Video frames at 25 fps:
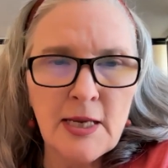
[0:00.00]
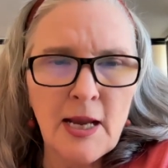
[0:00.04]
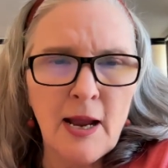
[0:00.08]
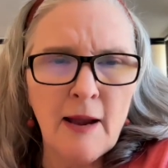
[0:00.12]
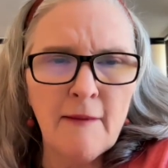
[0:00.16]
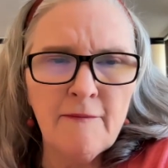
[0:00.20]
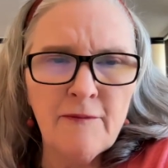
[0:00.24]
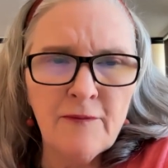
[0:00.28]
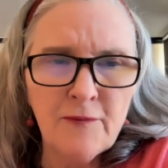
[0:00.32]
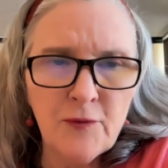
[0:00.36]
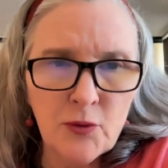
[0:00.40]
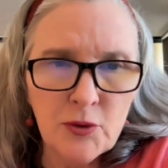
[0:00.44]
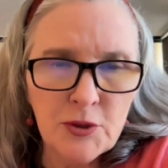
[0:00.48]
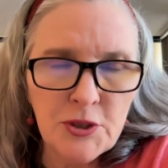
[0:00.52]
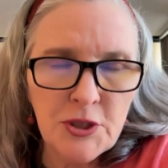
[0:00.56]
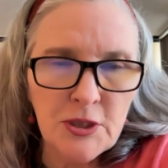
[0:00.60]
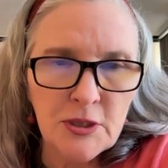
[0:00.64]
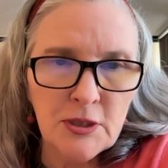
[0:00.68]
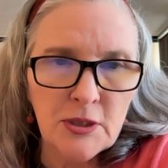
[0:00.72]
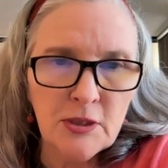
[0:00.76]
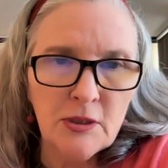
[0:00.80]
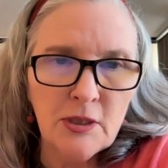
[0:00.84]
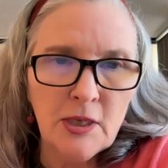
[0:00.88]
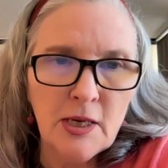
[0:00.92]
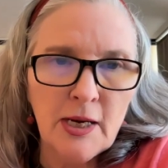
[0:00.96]
I'm
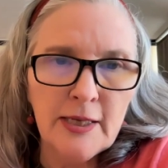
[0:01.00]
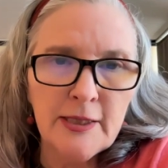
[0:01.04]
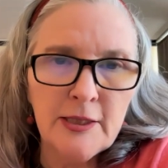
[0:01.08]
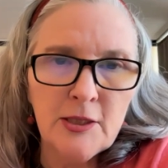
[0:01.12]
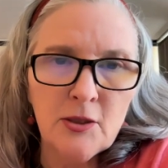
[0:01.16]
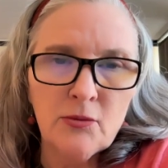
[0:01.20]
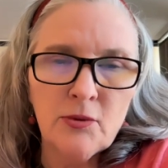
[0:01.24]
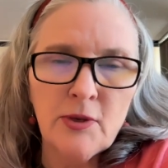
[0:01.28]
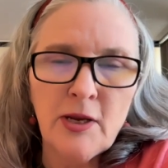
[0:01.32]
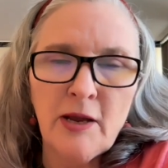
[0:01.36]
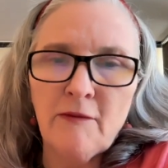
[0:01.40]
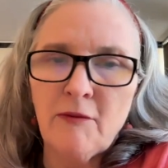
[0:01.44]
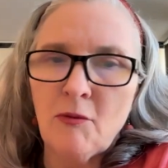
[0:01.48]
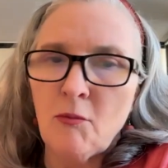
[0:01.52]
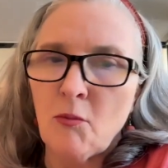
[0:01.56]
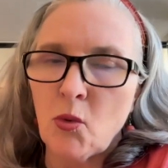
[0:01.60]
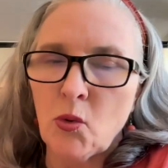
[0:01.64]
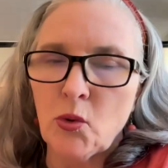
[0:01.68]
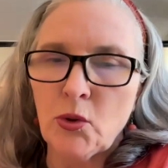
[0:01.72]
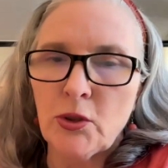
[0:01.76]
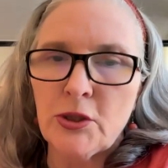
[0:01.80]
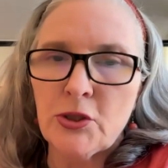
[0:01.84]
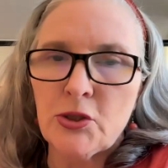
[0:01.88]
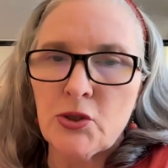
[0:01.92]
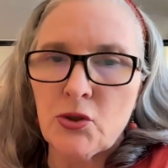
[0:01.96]
fortunate that I don't have a
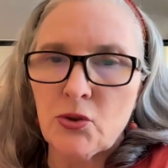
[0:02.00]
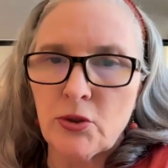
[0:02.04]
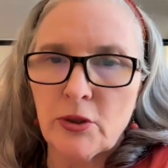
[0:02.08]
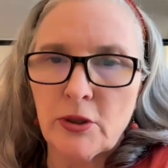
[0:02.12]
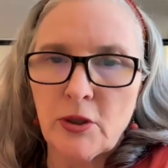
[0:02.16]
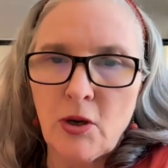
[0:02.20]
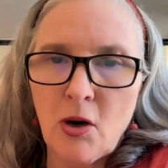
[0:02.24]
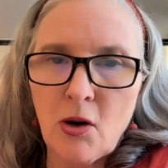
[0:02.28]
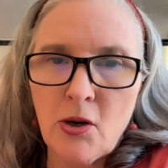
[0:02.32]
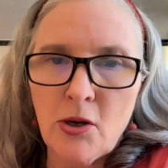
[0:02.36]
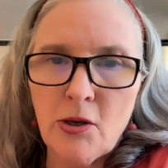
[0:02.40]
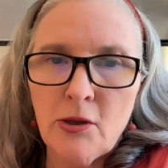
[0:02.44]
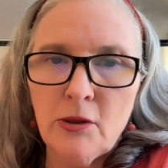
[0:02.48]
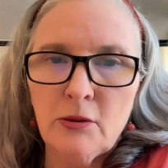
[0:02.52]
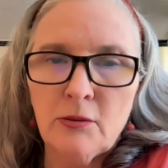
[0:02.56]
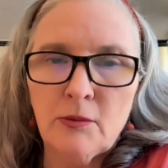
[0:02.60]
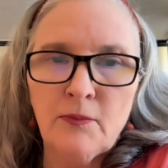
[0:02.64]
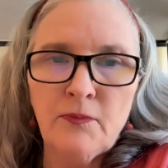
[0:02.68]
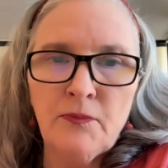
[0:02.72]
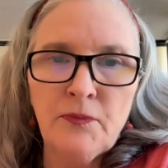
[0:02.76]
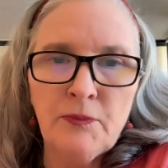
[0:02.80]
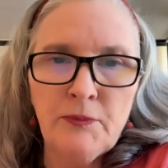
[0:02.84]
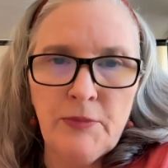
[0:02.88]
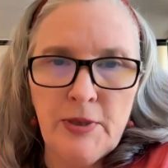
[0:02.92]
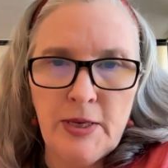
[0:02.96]
mortgage or car
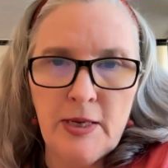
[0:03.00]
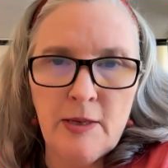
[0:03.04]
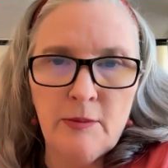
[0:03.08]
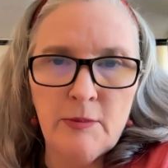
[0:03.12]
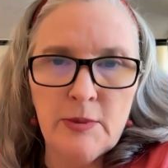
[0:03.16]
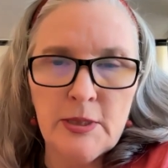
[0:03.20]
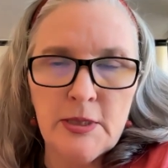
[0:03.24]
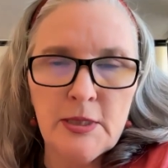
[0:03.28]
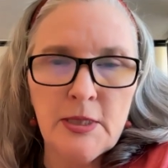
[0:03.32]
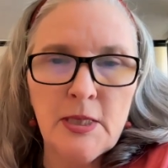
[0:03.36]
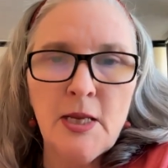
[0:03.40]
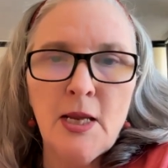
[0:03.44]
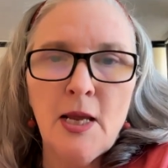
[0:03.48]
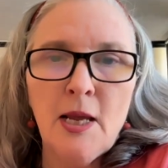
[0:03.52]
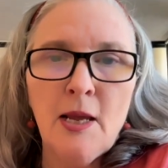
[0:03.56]
payment,